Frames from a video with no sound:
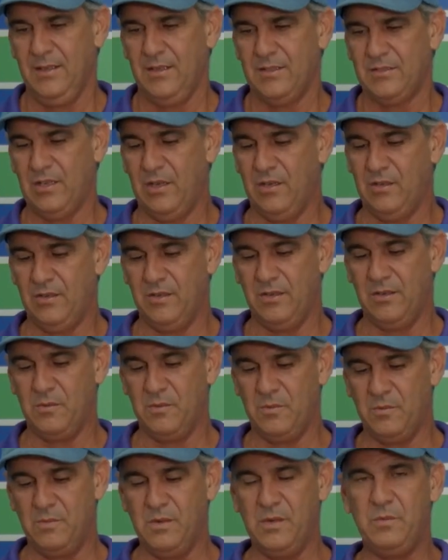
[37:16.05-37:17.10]
So
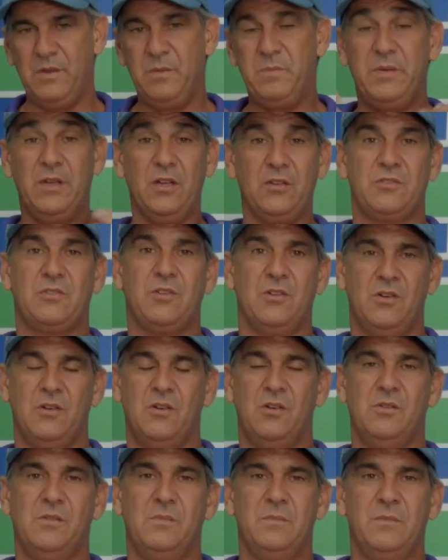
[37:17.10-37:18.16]
when we built your
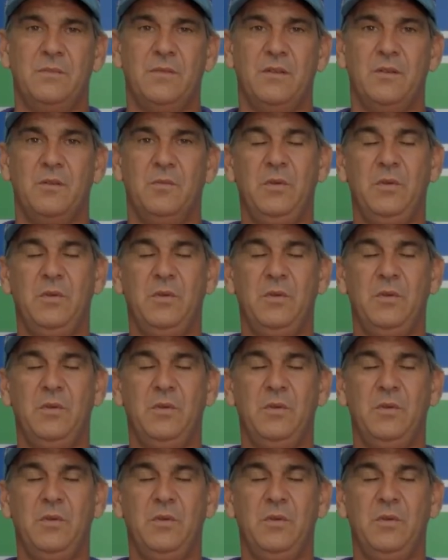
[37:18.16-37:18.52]
home,